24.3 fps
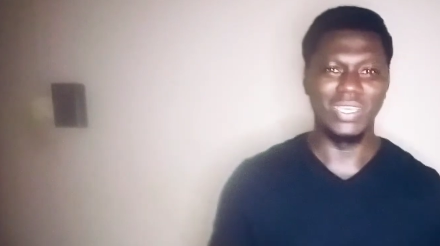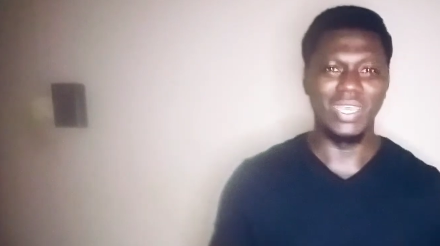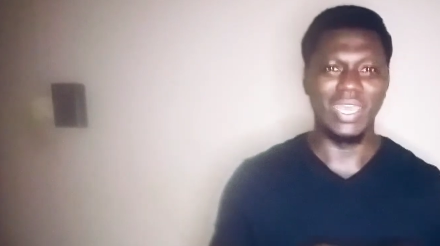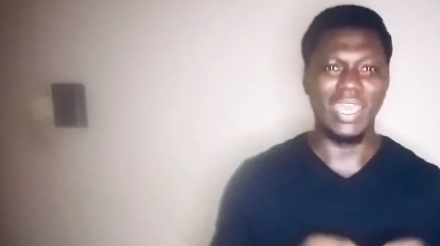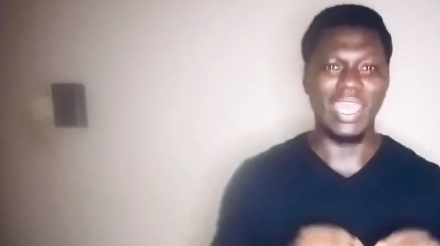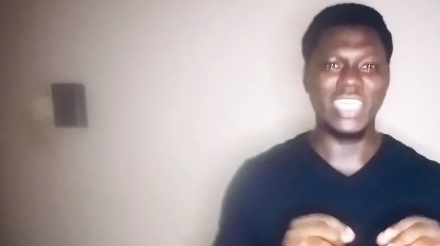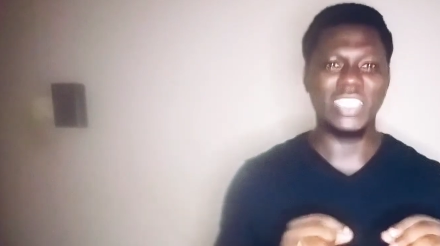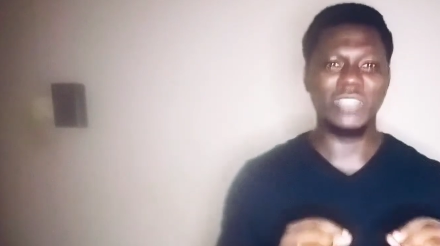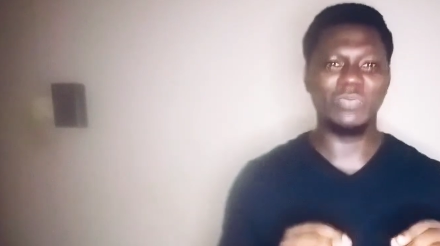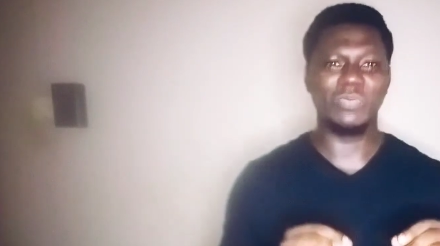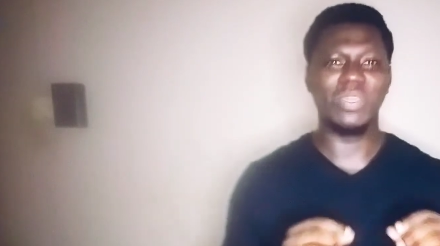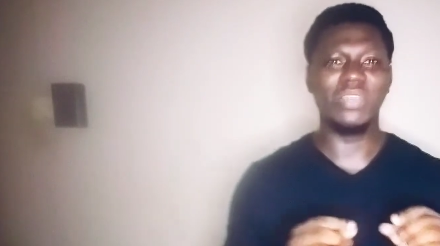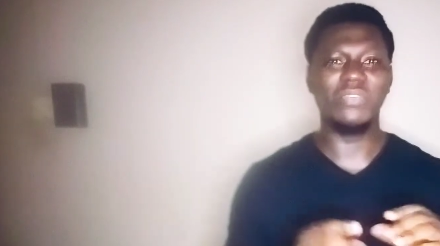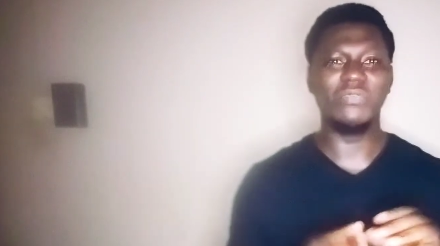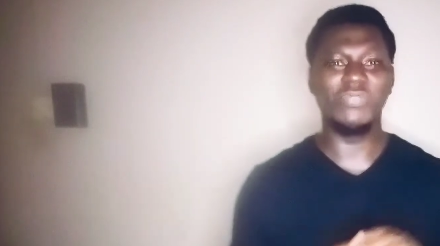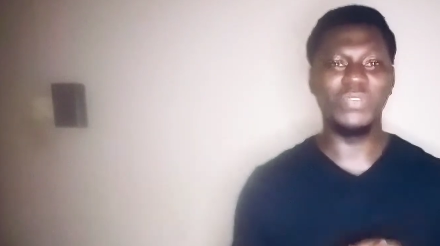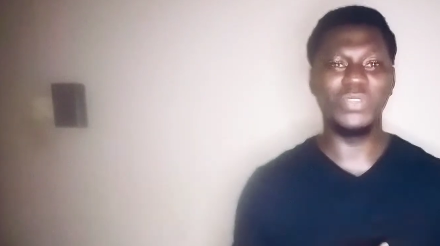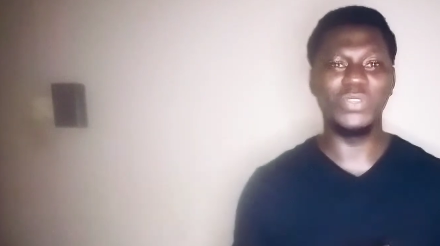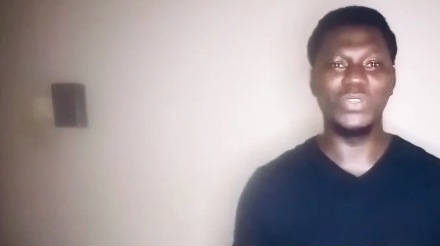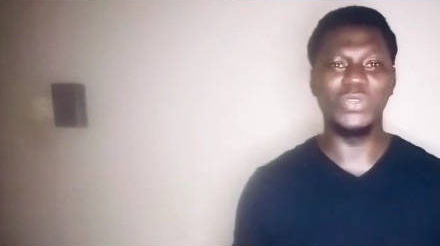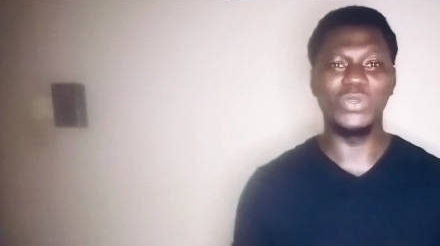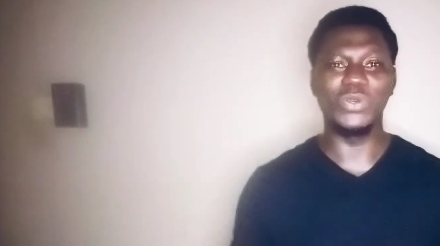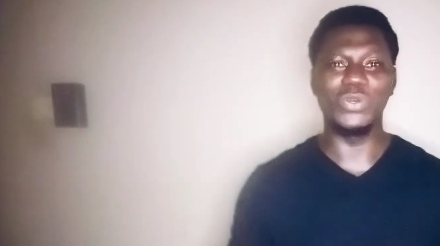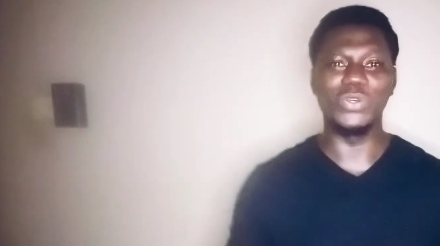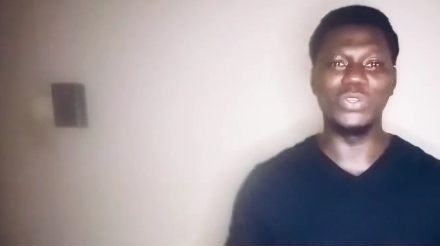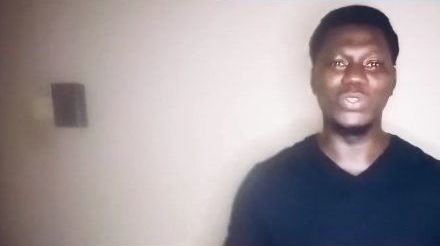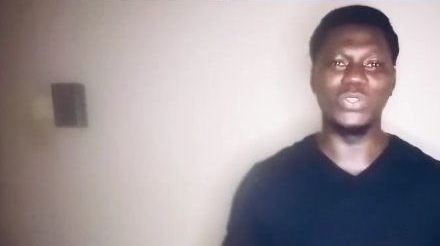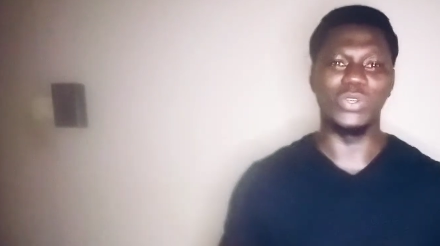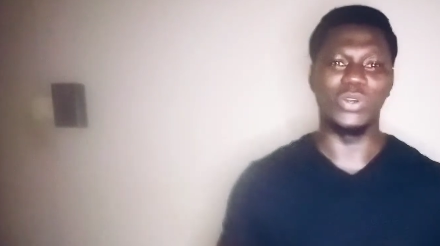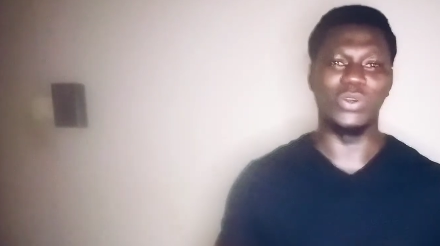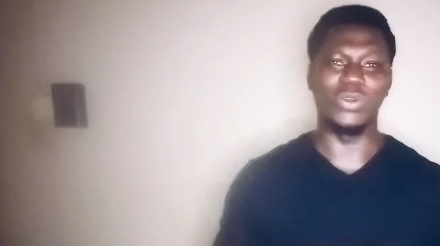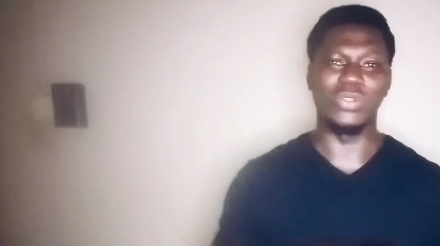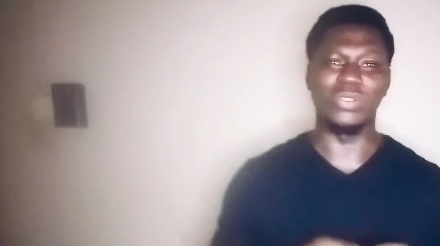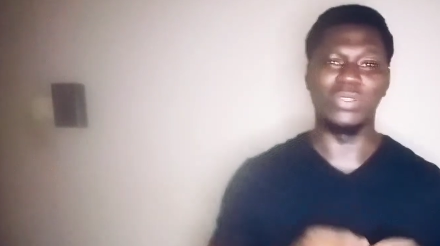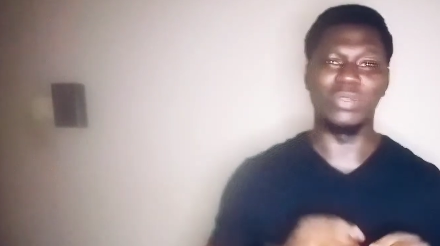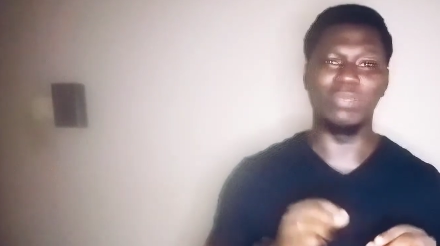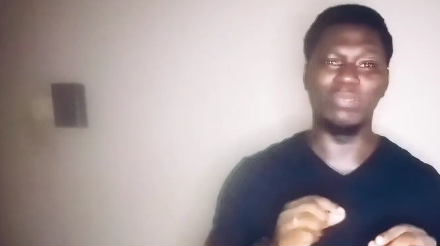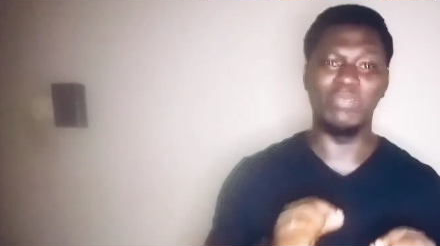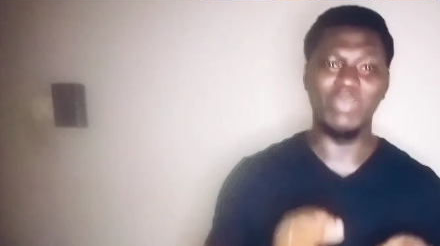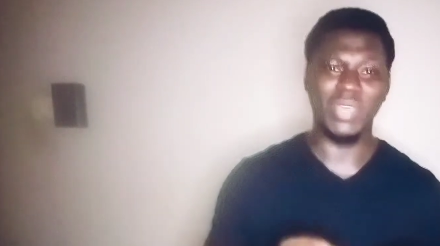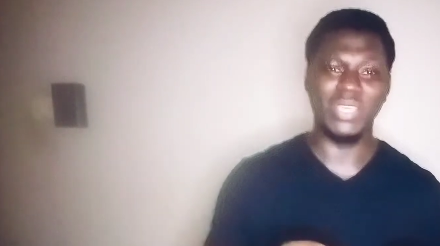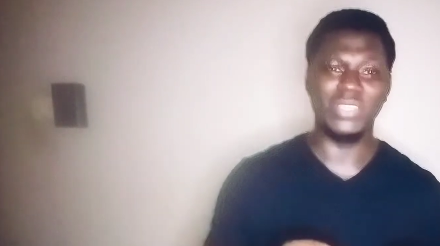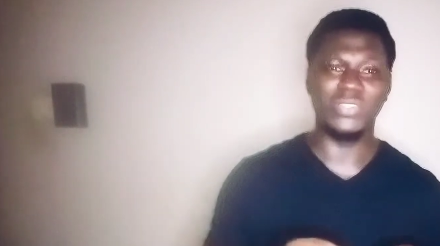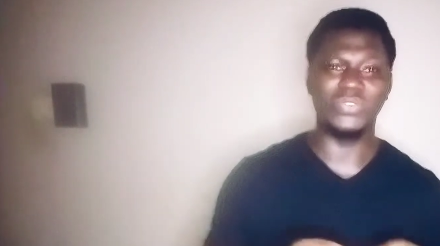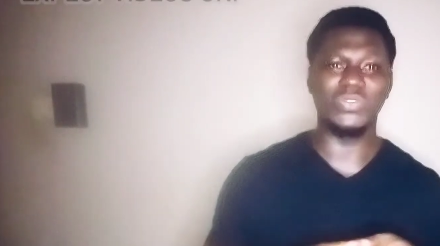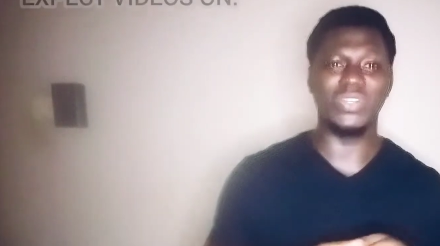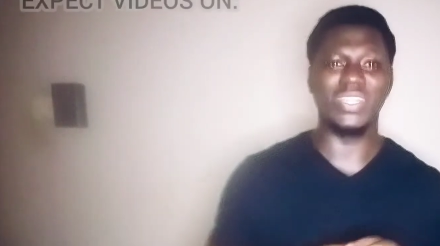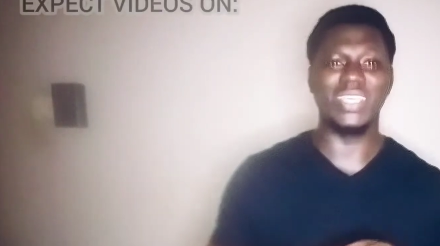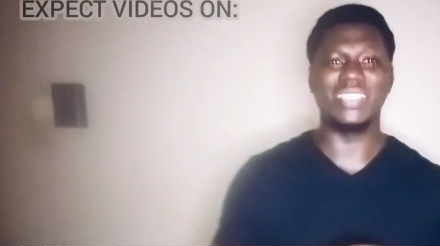Expect videos on the
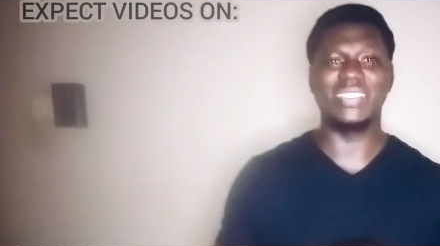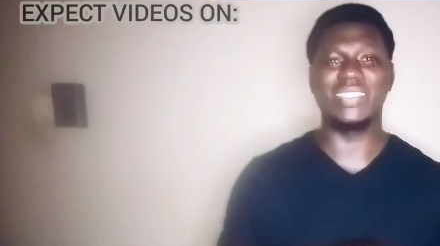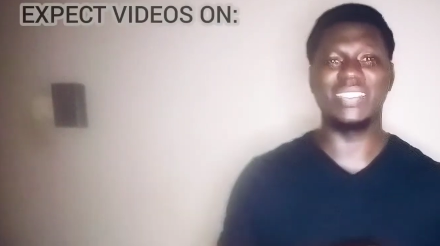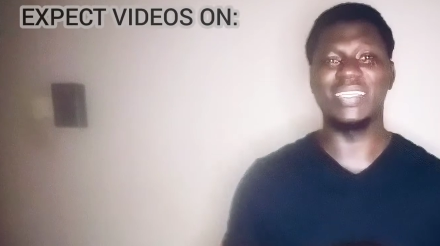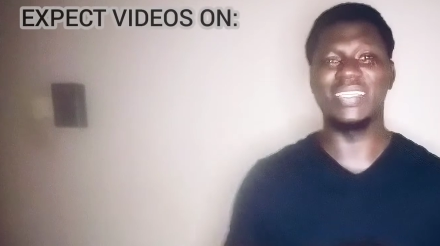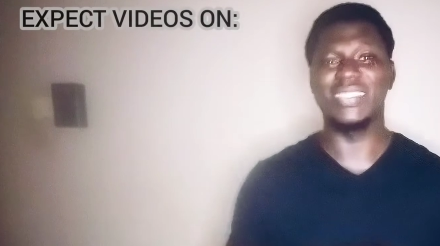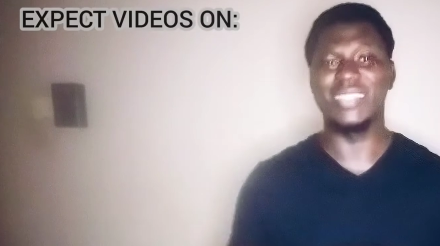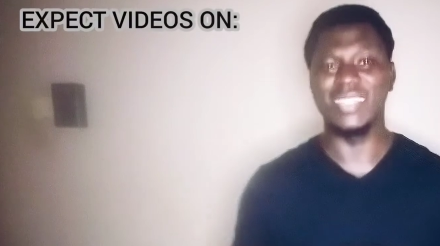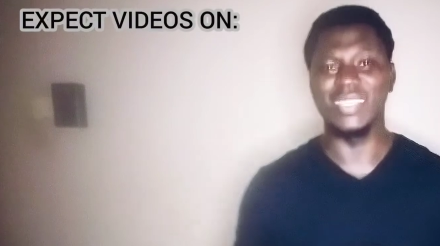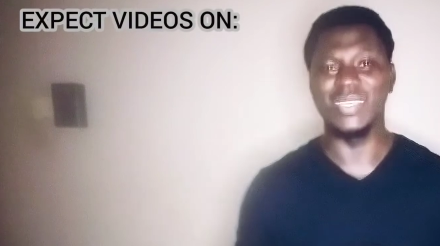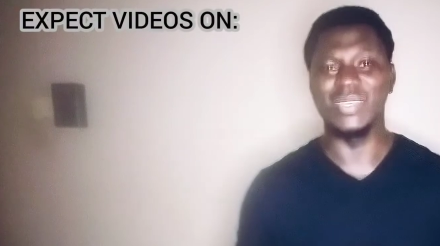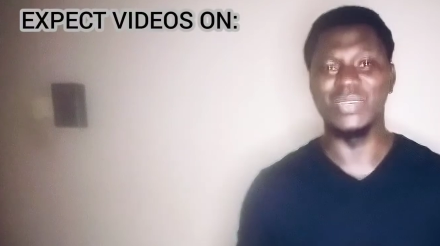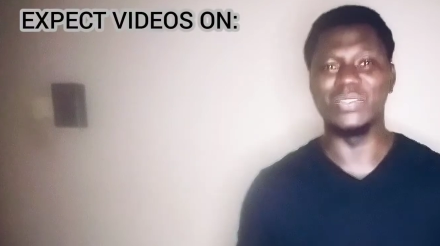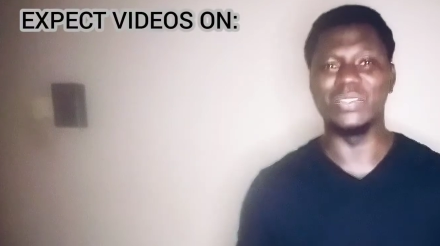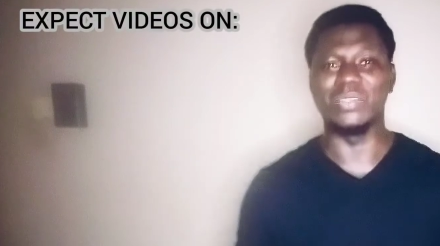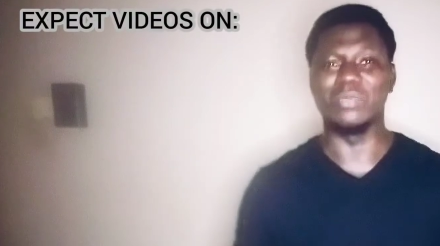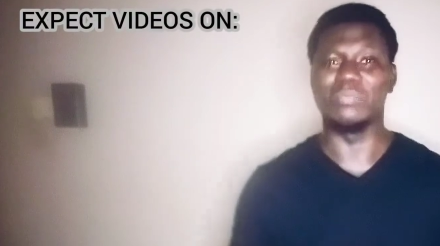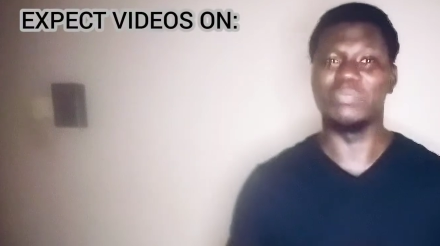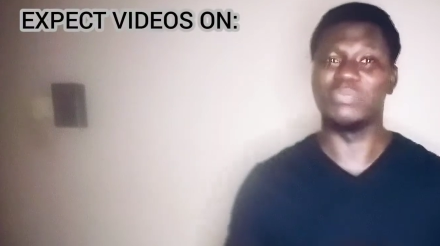best real estate deals in